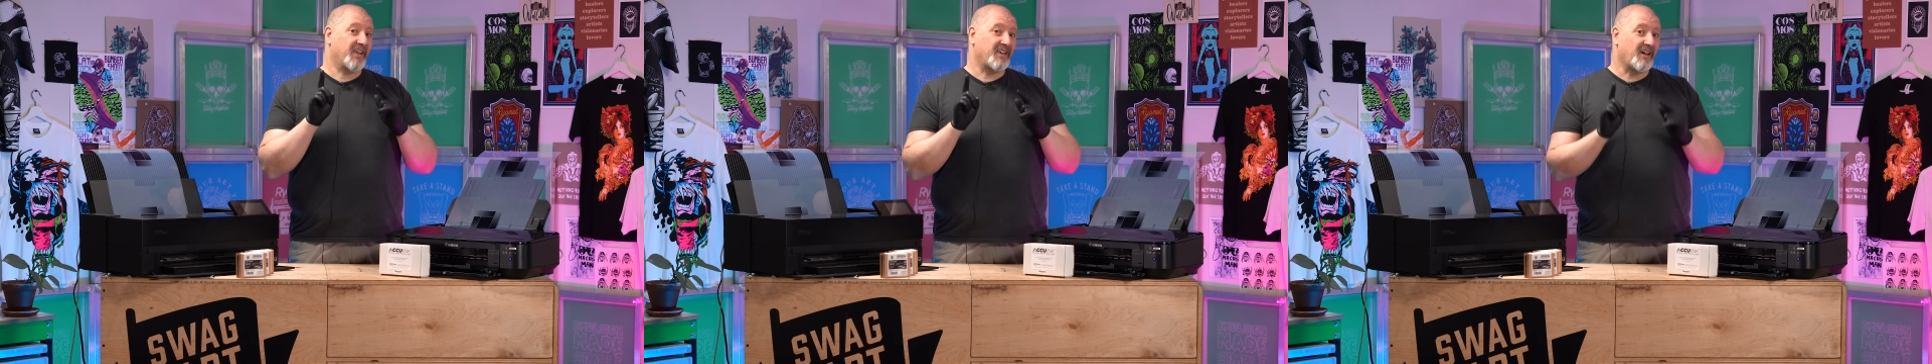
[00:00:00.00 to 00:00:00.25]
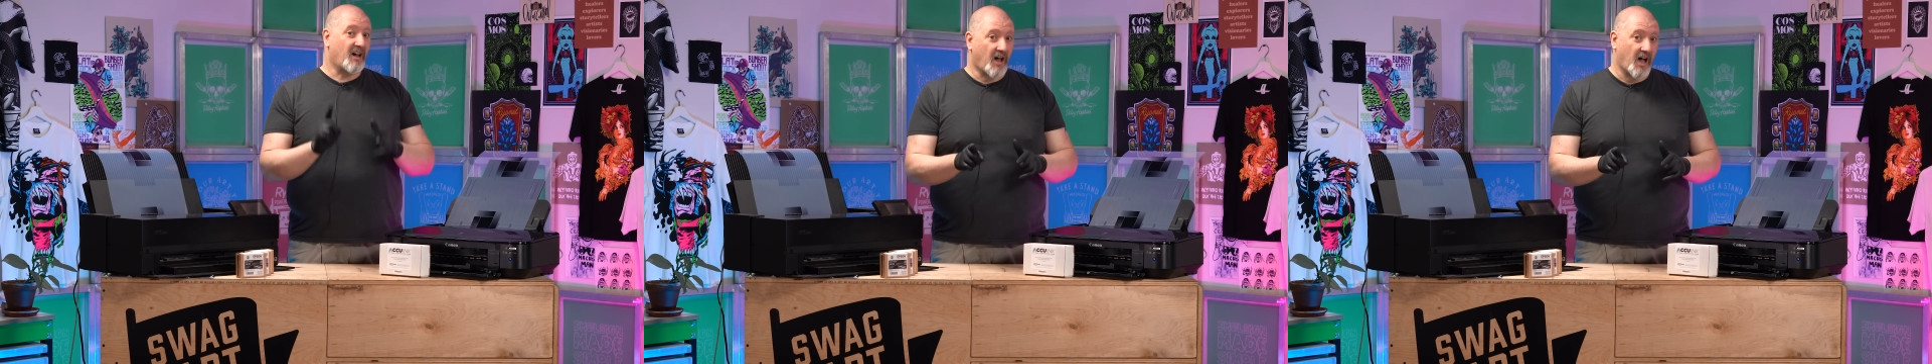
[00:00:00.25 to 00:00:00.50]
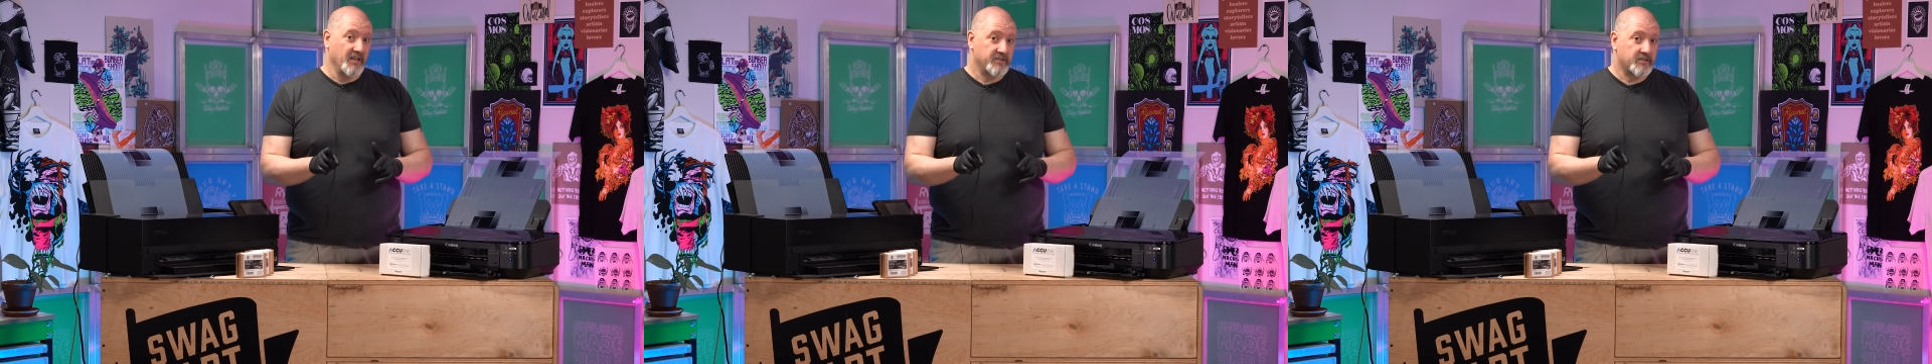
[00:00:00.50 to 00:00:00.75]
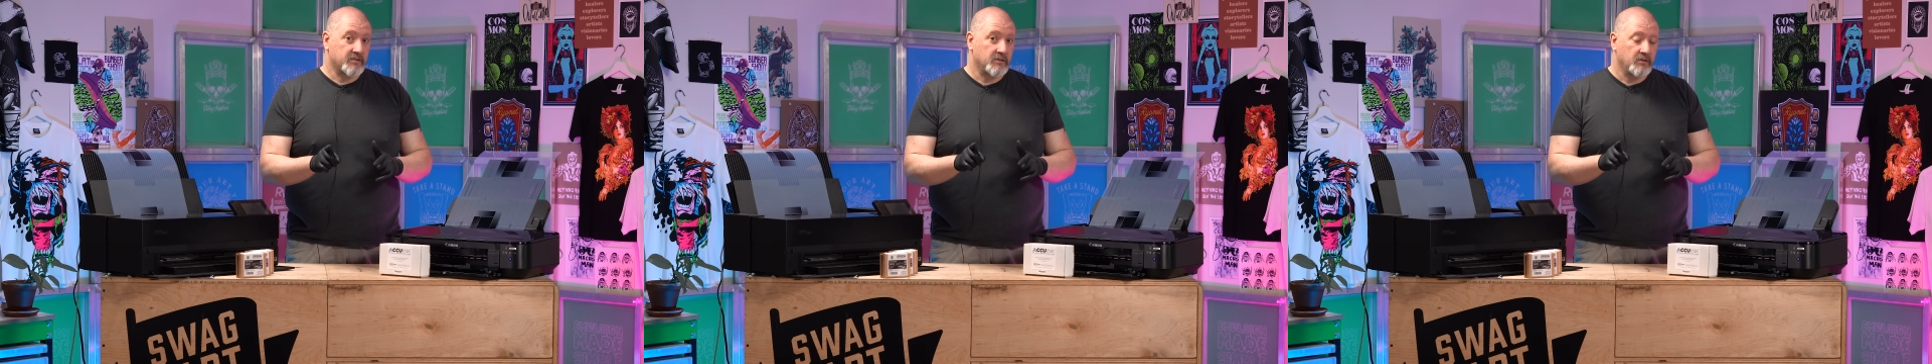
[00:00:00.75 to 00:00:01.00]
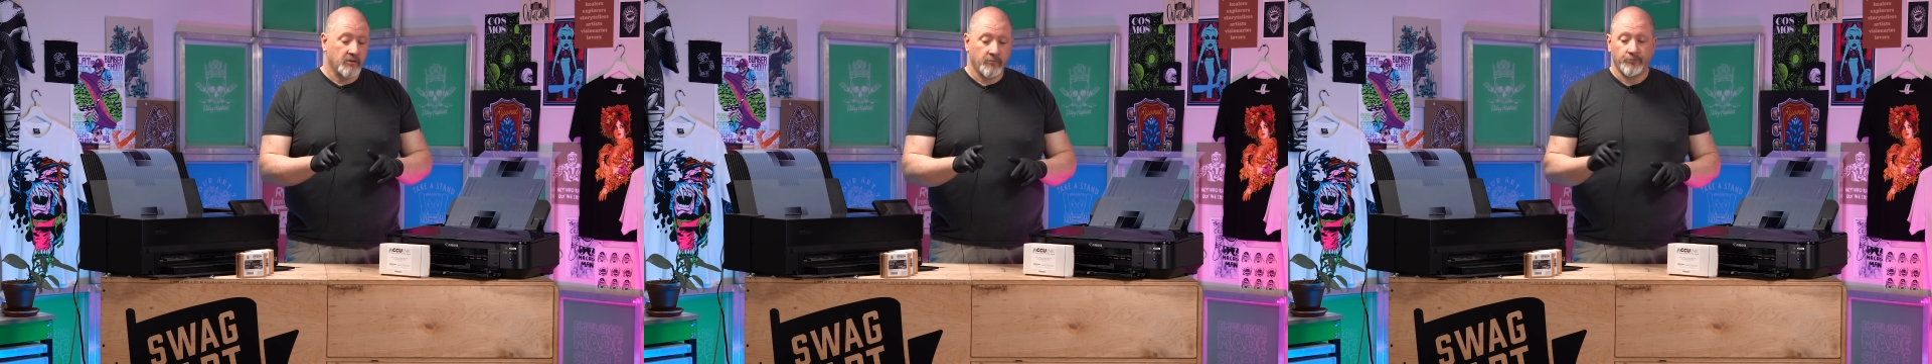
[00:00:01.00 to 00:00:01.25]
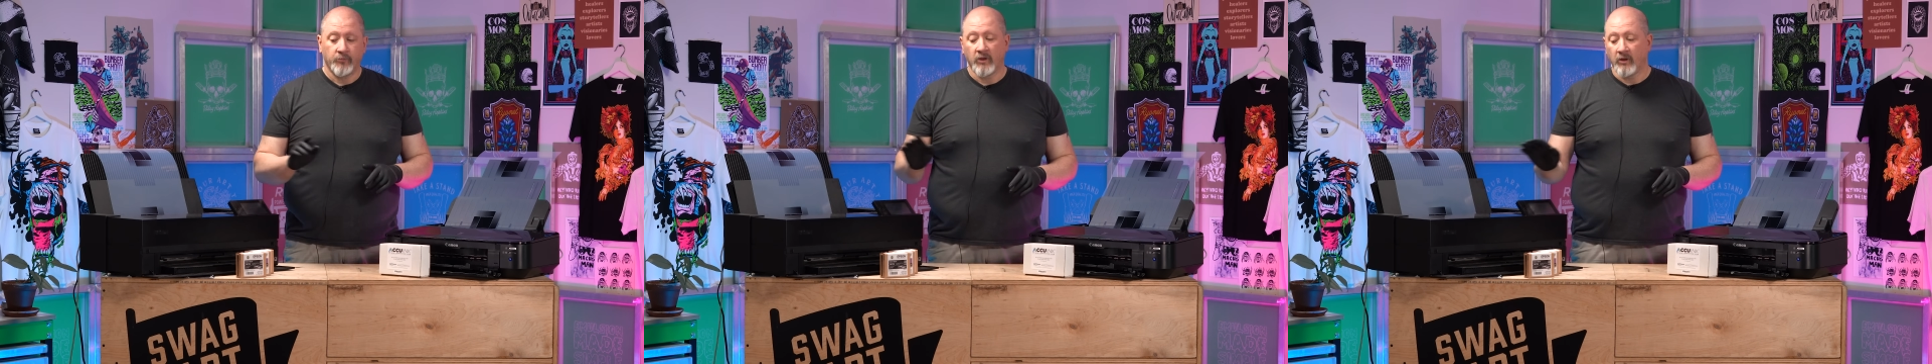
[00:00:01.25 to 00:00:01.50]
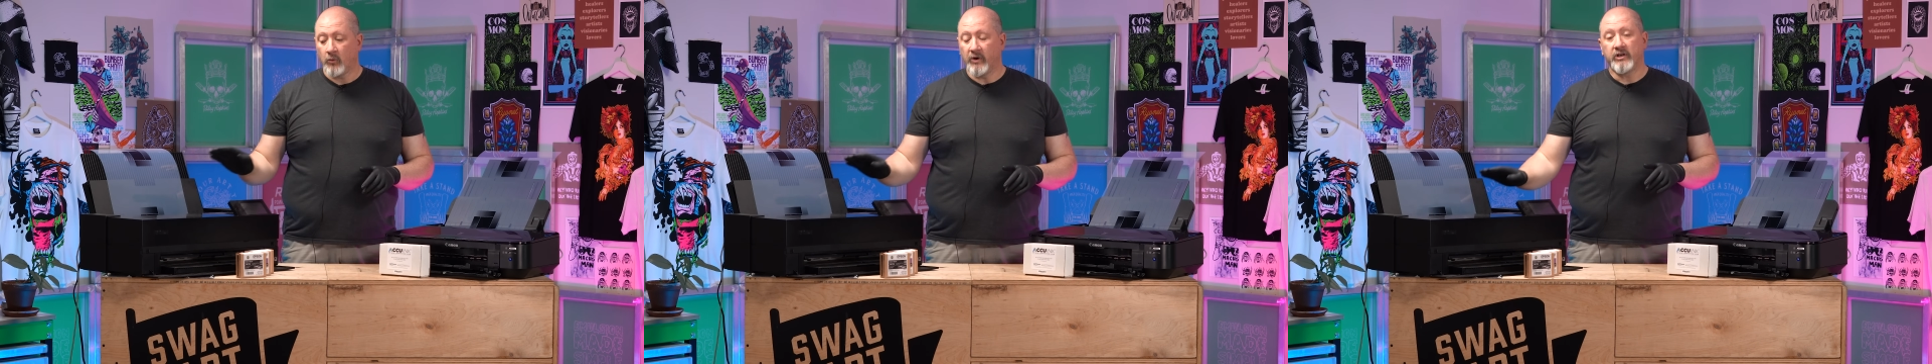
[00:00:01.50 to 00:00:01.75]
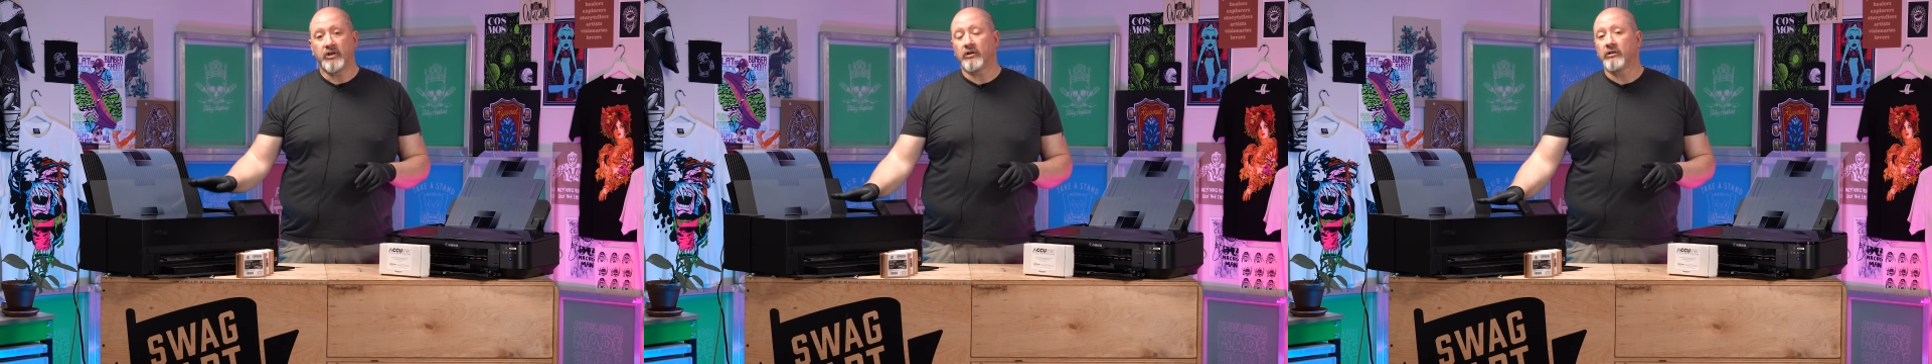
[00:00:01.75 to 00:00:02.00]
the cost. When you're